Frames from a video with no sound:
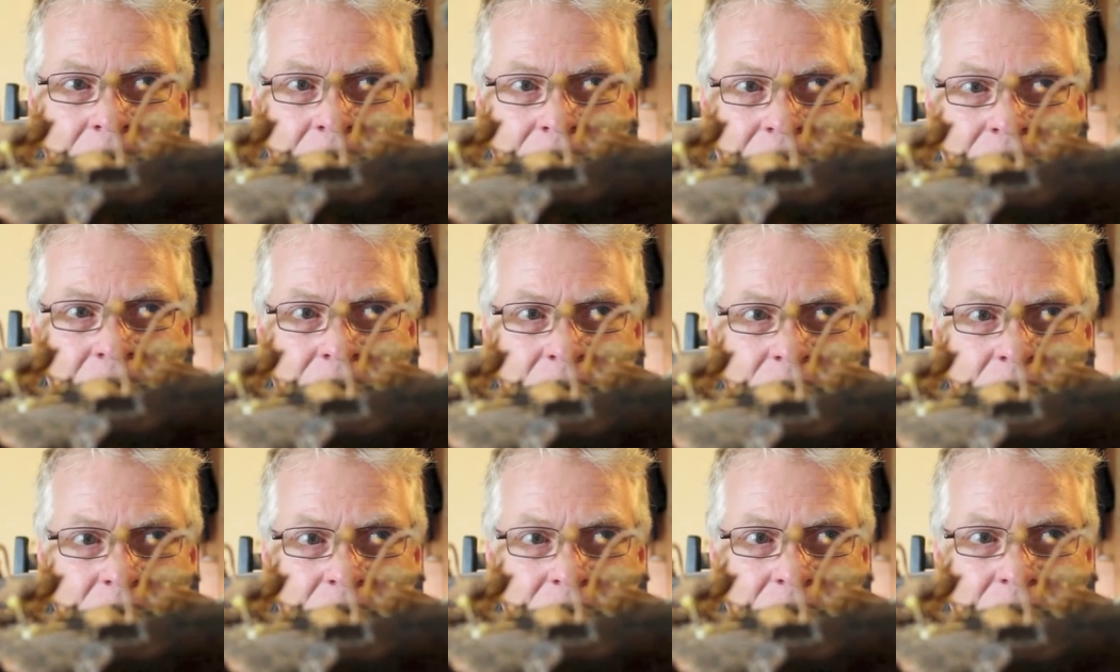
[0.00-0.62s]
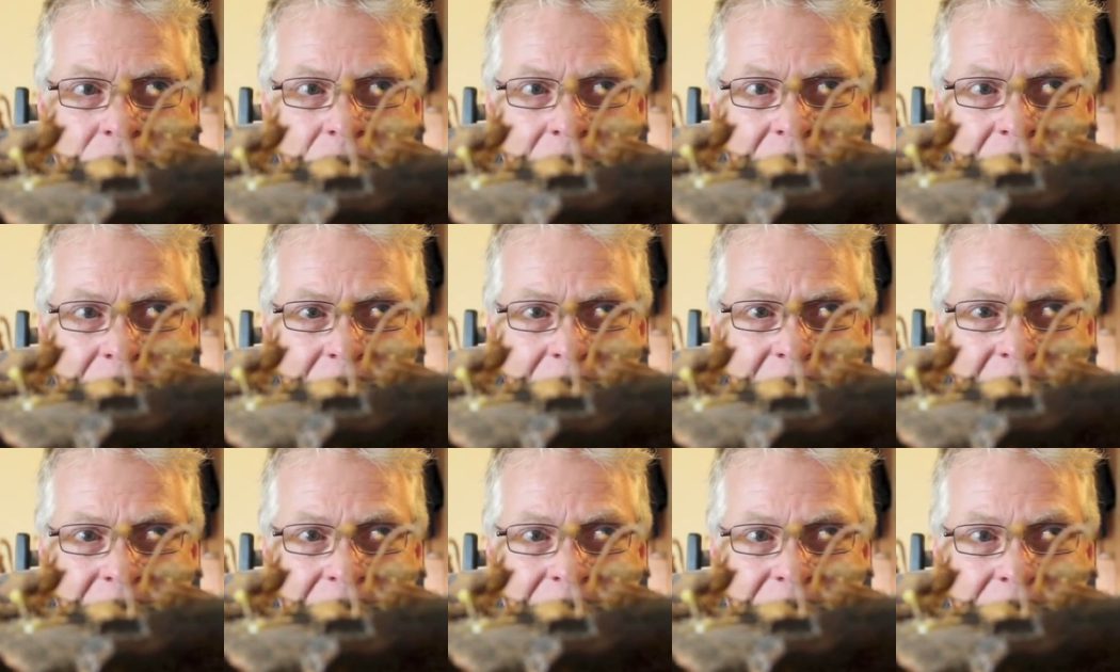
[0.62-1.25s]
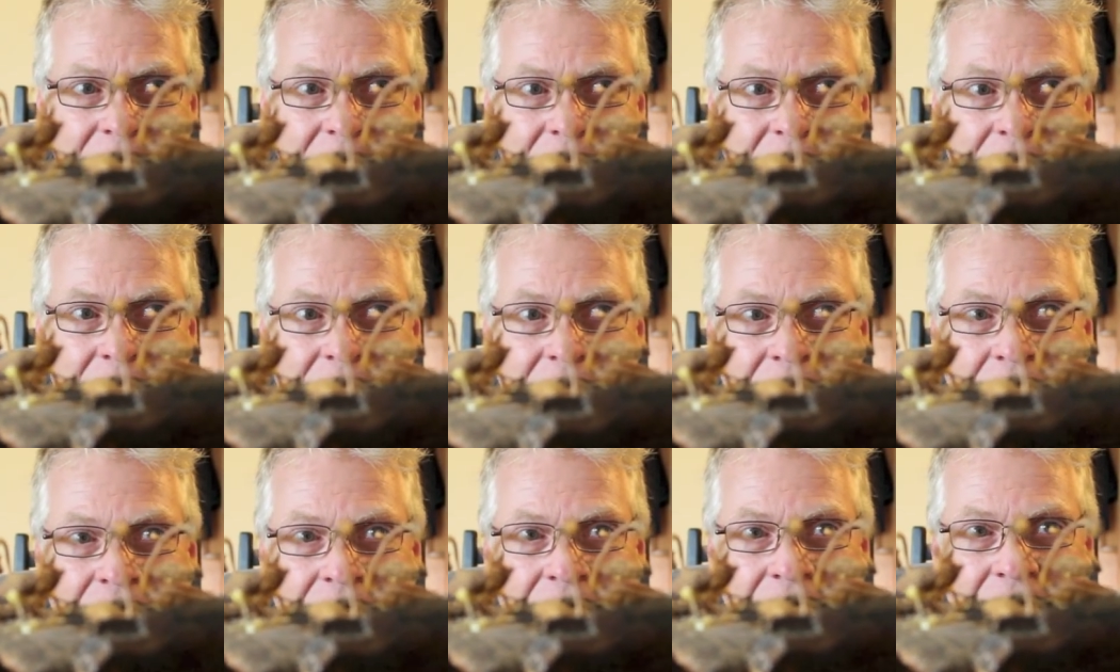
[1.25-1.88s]
Now the head
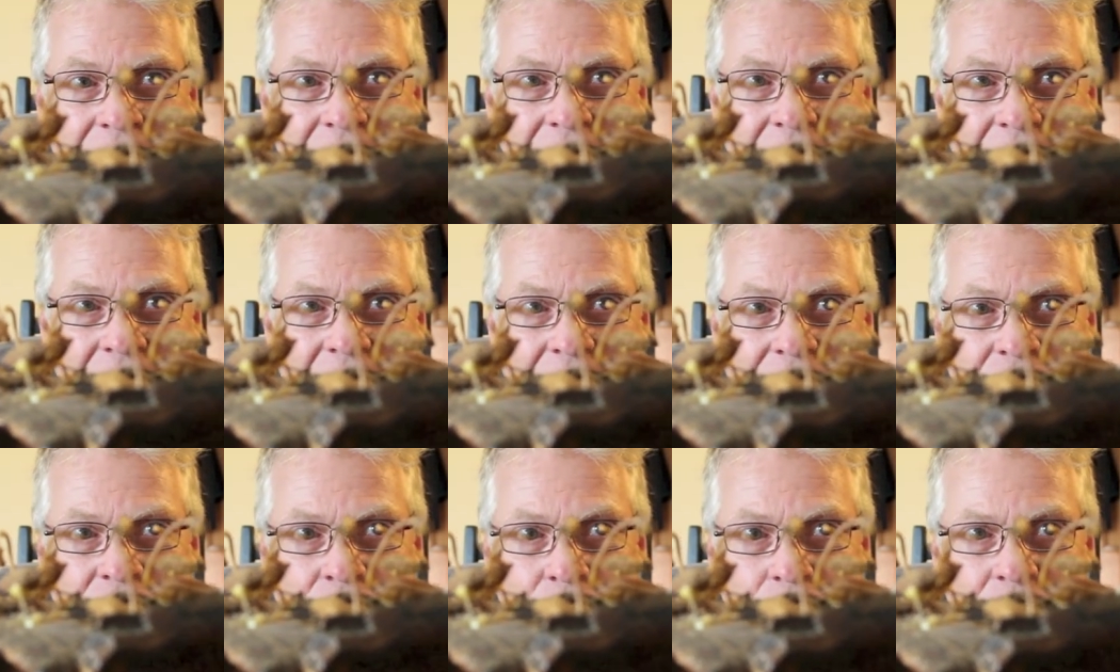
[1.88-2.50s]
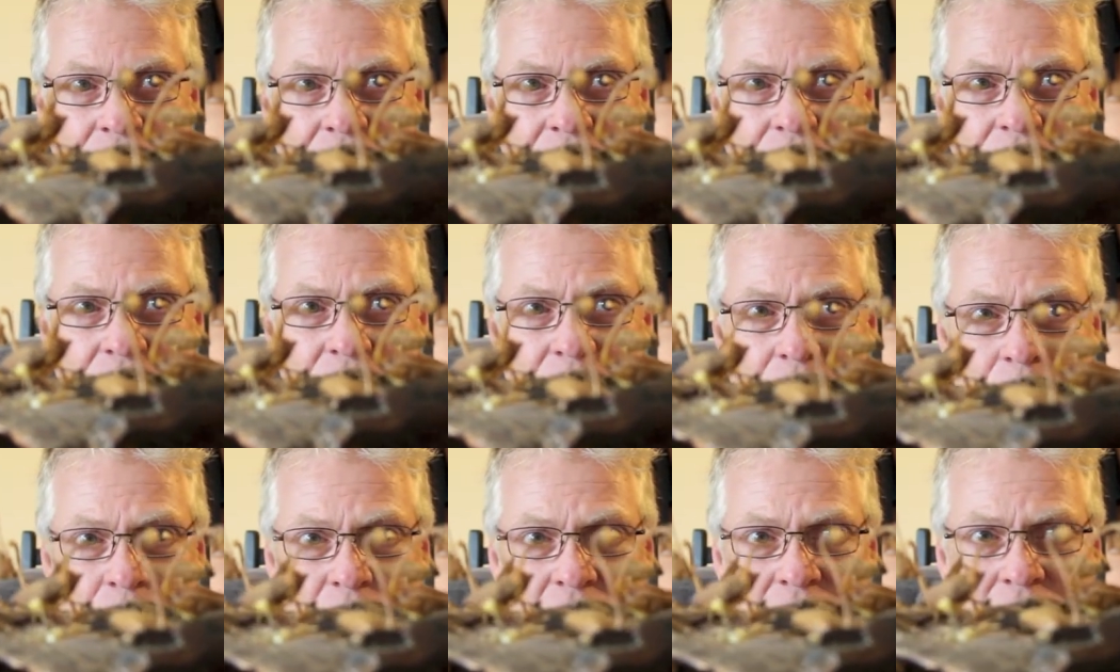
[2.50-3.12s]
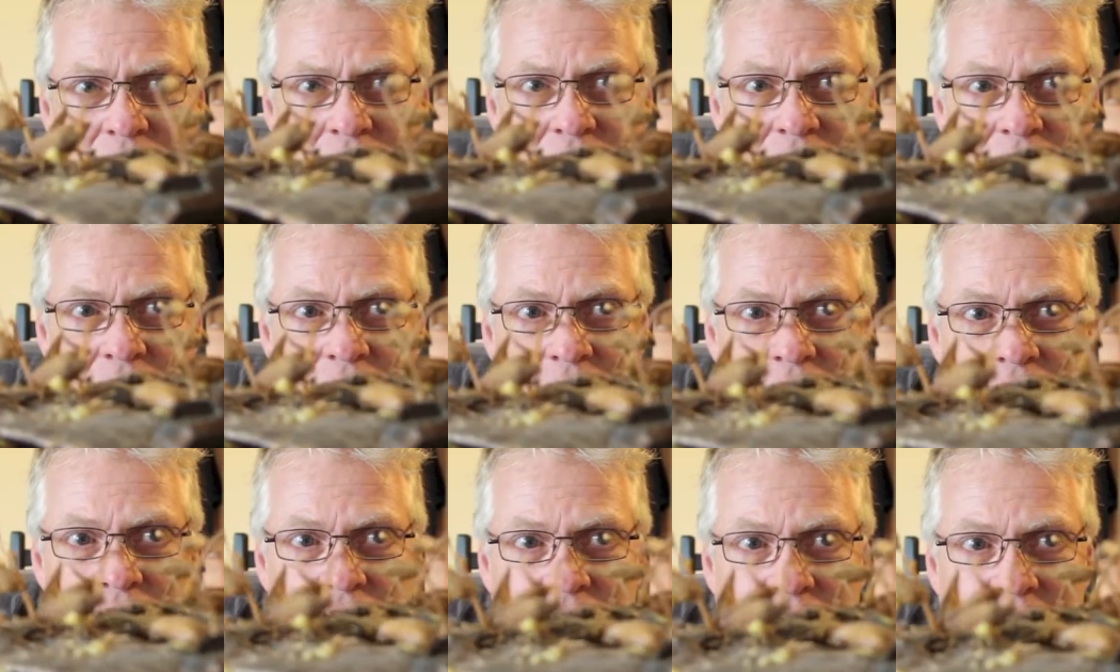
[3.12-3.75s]
and going into the
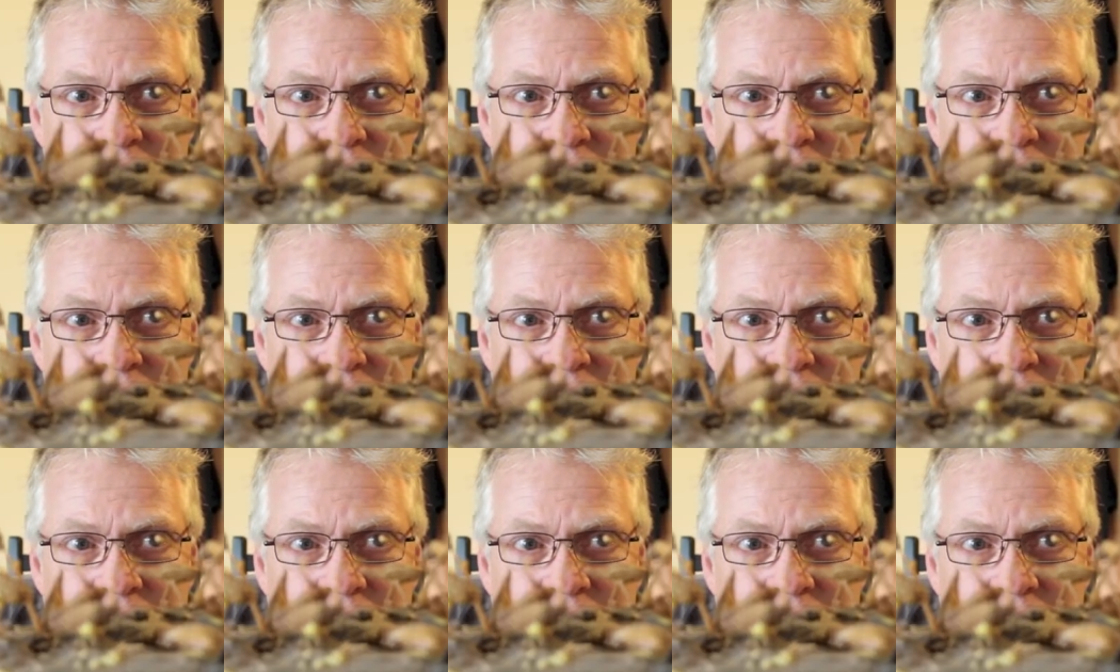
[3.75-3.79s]
body, you